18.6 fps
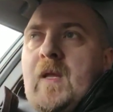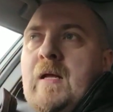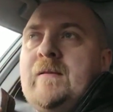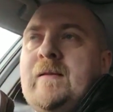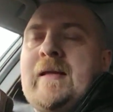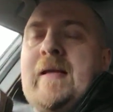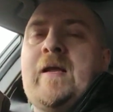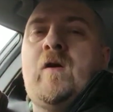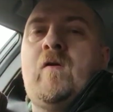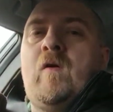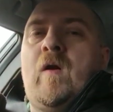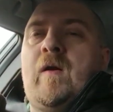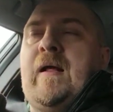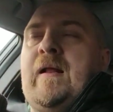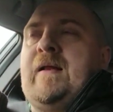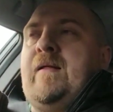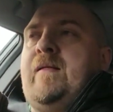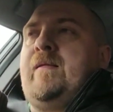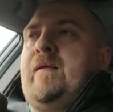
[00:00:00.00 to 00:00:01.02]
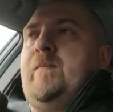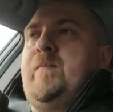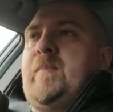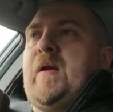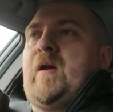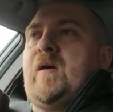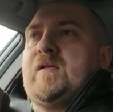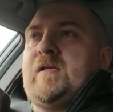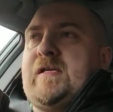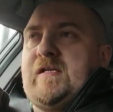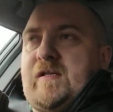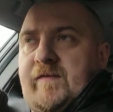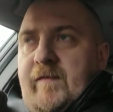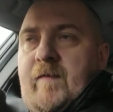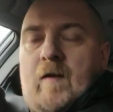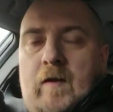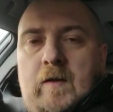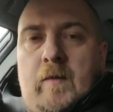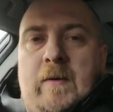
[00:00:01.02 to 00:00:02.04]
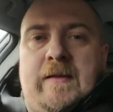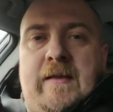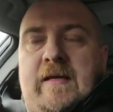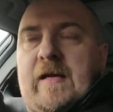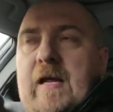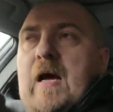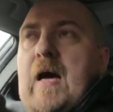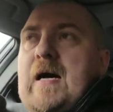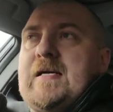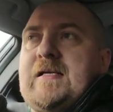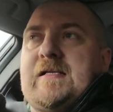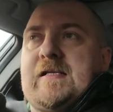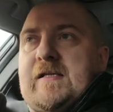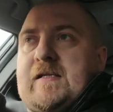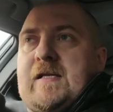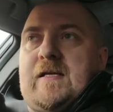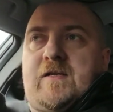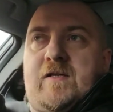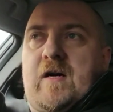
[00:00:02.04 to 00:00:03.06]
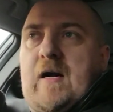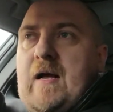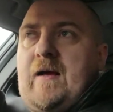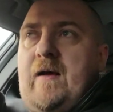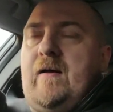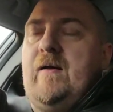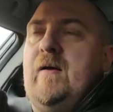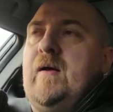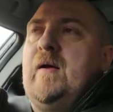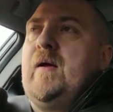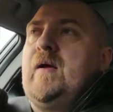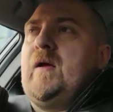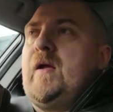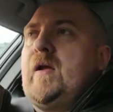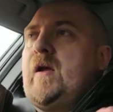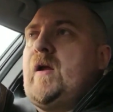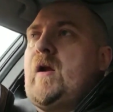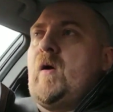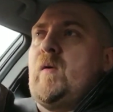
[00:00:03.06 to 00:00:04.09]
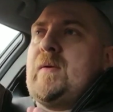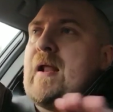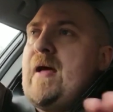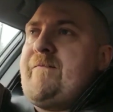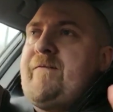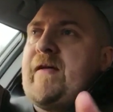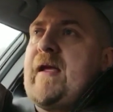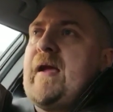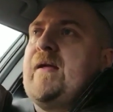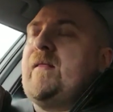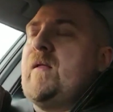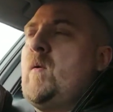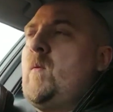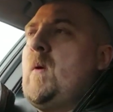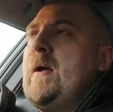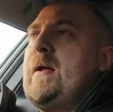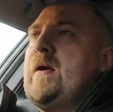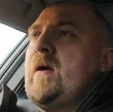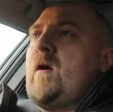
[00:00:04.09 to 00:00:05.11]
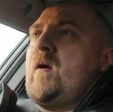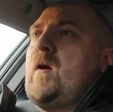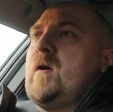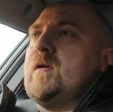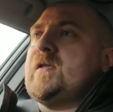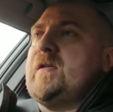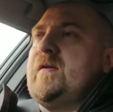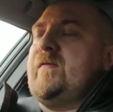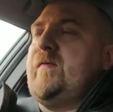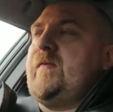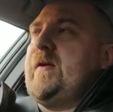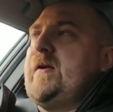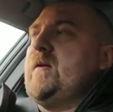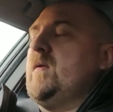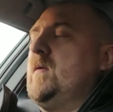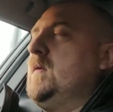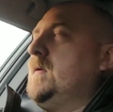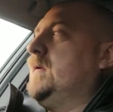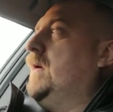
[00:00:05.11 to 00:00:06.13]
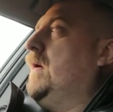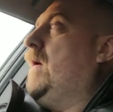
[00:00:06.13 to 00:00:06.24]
linger on anything because it's following the guys as they're trying to, you know, navigate their way across the field.